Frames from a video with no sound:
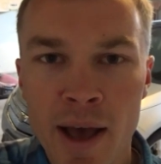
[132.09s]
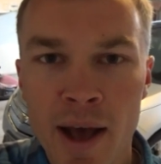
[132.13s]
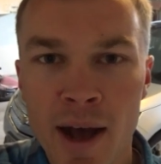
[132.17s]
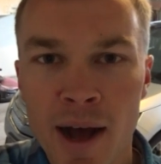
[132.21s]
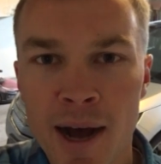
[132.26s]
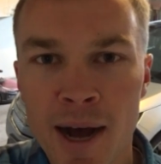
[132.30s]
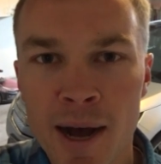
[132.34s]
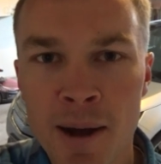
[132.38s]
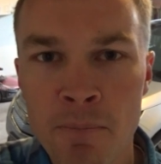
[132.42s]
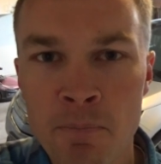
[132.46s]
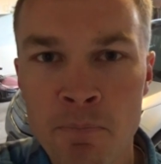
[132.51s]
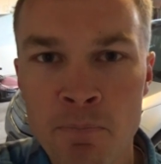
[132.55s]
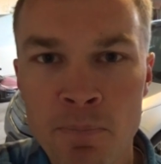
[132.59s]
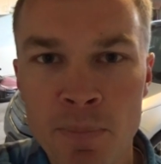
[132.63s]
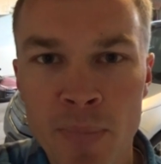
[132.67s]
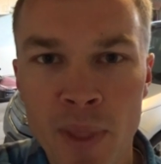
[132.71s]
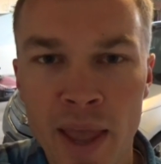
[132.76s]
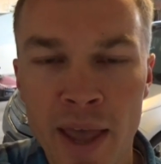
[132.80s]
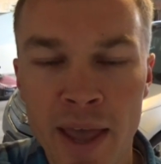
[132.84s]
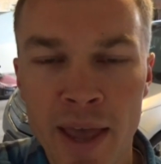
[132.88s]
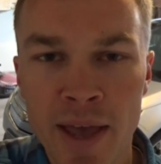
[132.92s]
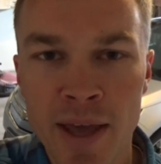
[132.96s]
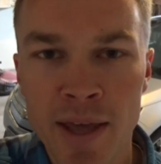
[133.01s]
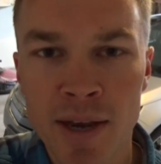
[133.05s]

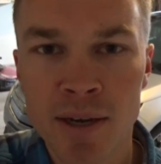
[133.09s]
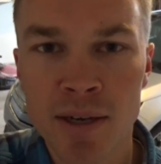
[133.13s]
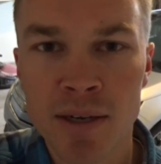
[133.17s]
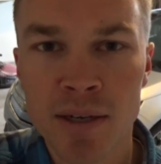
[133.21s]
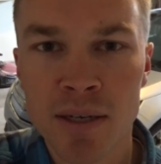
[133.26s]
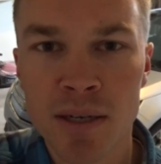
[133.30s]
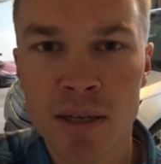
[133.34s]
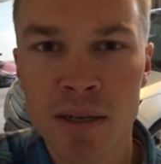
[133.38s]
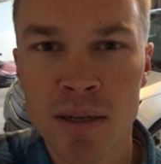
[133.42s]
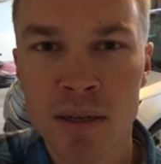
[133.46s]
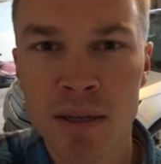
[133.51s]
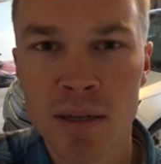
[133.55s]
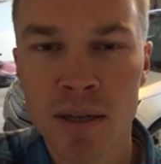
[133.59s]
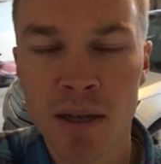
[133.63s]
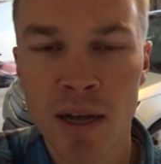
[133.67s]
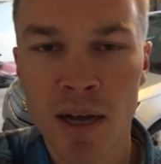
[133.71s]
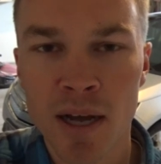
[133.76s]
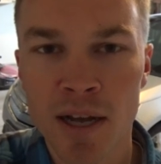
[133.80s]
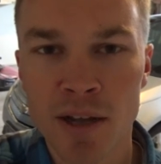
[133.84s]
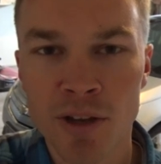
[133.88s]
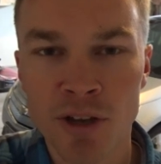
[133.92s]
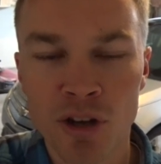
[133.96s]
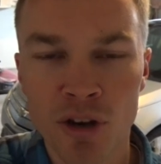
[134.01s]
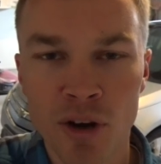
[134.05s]

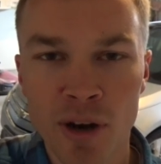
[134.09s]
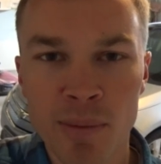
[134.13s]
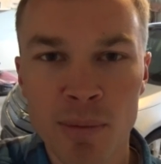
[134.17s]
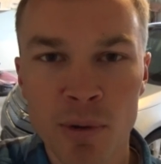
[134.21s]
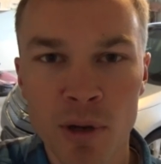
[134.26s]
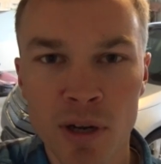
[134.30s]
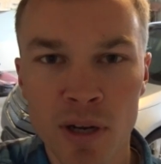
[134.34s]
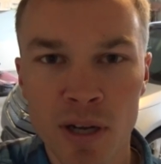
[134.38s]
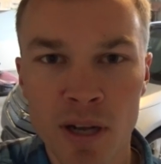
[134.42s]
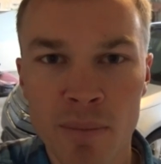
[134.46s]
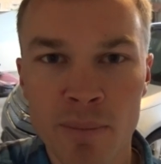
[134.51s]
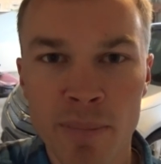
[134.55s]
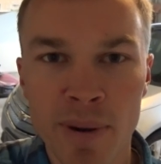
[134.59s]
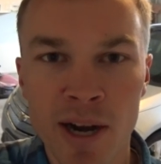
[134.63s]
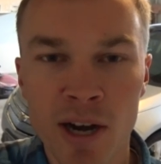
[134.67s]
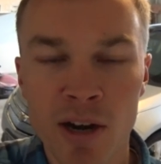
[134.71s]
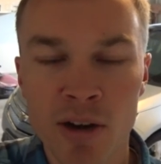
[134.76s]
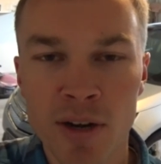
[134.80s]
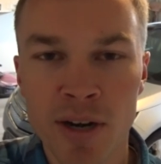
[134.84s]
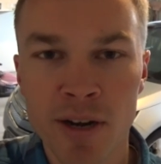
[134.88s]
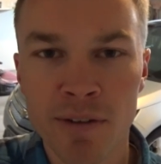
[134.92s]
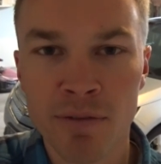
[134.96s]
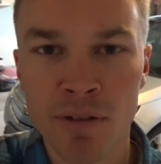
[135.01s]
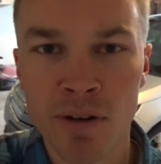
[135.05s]
You're able to
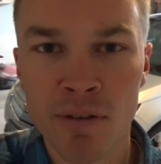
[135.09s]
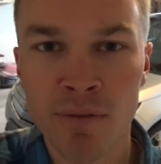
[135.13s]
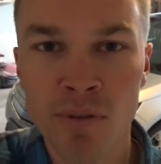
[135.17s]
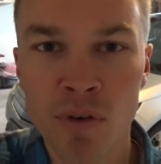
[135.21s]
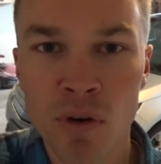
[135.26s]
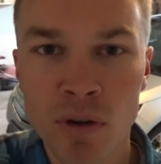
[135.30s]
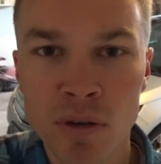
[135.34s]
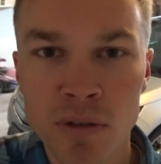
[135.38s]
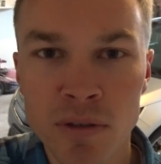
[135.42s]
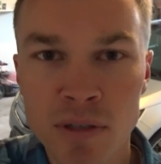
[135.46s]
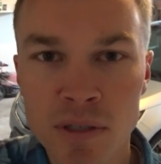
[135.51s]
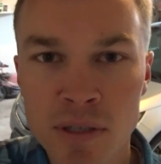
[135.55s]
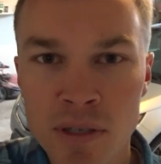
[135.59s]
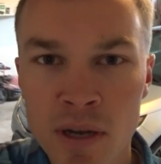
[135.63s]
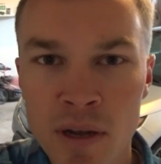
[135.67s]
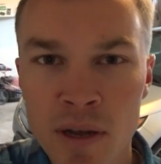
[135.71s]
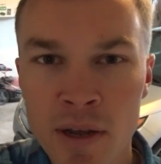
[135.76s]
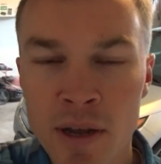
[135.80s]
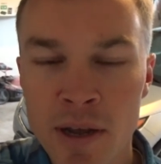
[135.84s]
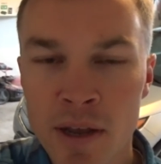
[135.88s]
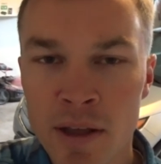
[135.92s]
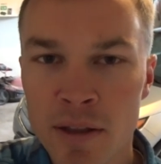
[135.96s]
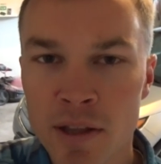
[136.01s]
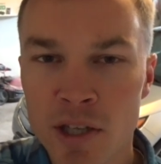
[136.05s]
compare different Volts,
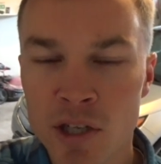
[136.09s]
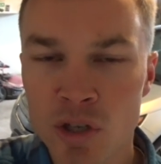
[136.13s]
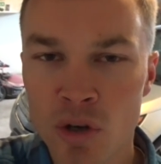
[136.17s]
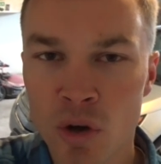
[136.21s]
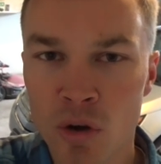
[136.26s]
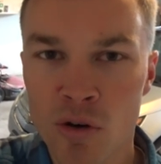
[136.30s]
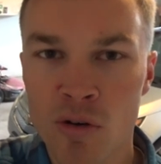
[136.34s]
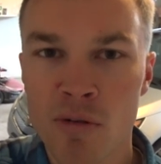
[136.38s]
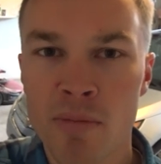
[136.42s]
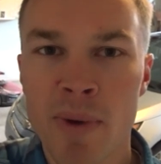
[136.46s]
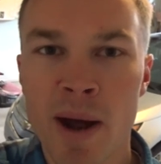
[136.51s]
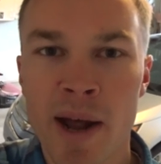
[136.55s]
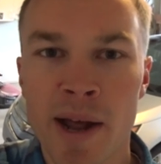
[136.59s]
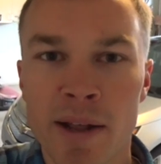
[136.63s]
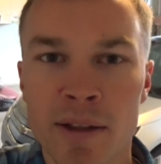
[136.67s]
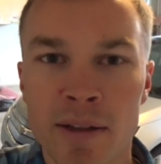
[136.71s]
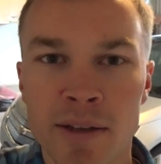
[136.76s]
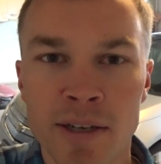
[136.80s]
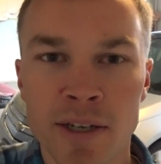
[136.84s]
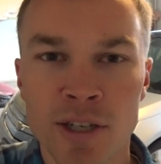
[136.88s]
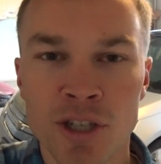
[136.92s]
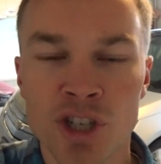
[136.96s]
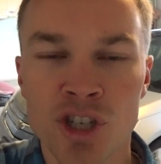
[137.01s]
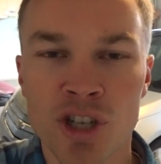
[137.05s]
the total
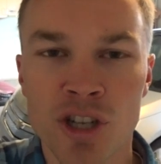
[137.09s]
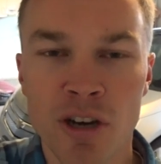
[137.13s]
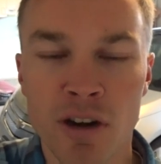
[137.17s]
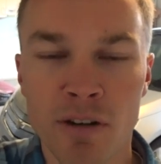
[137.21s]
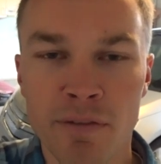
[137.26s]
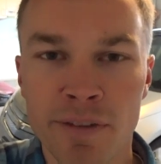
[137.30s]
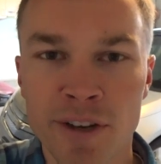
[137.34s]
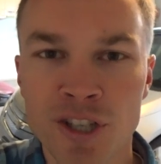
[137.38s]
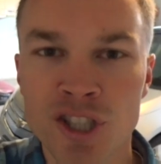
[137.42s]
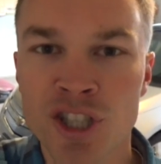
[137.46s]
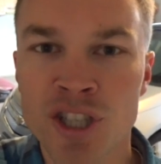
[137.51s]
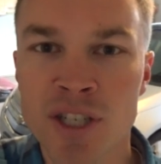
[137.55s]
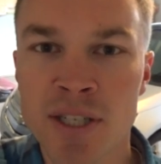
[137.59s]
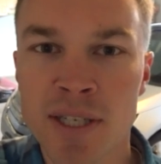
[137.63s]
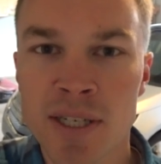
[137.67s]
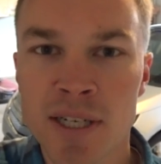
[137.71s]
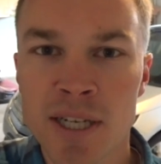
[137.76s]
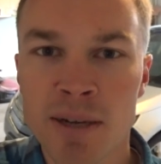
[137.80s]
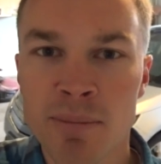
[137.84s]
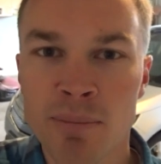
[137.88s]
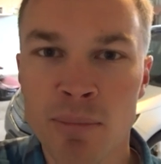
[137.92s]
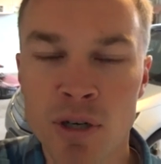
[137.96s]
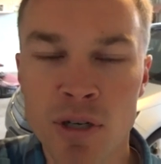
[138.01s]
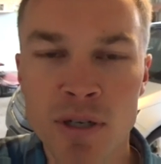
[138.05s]
mileage, their
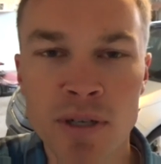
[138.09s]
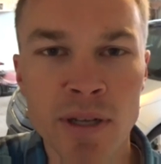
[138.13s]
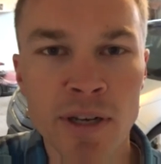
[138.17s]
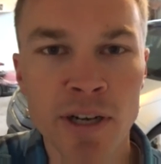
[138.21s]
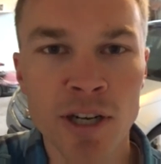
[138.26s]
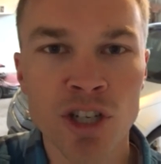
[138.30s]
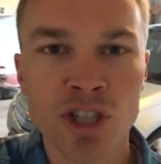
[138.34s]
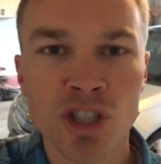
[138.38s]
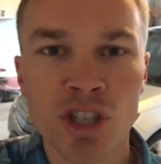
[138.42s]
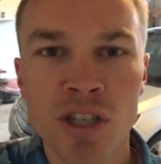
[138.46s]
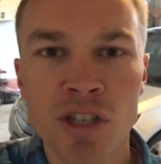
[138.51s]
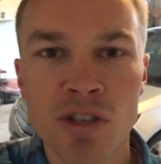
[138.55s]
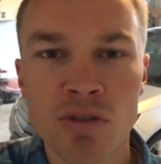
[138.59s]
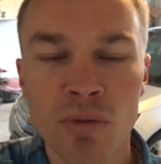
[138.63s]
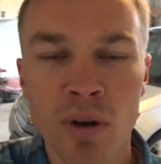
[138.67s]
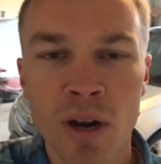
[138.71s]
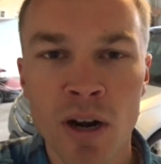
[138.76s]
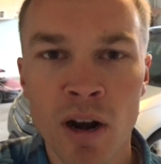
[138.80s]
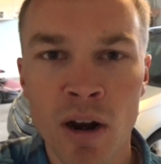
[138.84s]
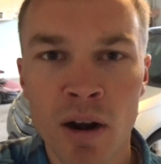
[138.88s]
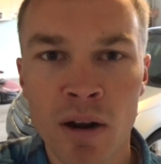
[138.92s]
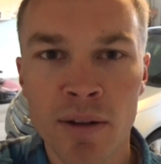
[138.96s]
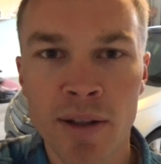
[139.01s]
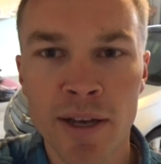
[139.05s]
efficiency percentage that's
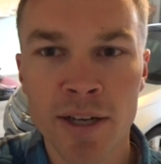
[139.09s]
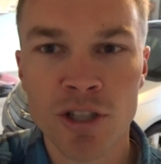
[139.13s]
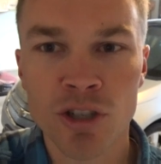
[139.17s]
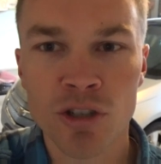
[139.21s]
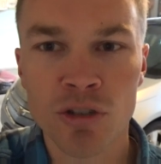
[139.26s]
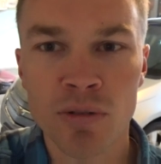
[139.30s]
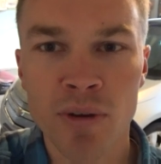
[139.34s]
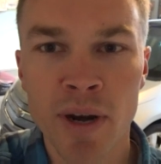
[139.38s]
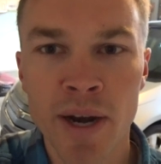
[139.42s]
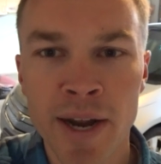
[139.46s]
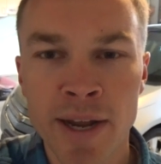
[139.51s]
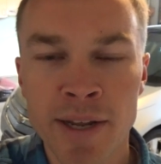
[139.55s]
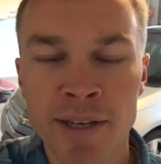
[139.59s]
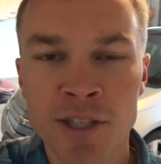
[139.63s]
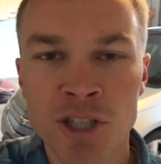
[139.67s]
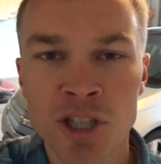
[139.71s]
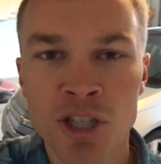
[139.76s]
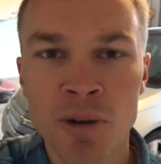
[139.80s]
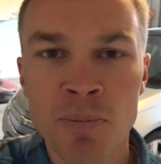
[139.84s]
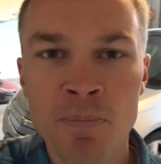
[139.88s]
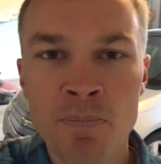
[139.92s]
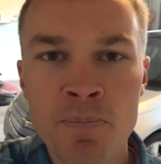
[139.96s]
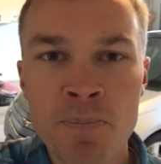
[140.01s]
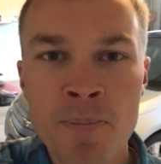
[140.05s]
run on electric
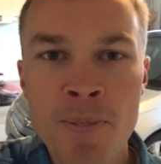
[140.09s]
range.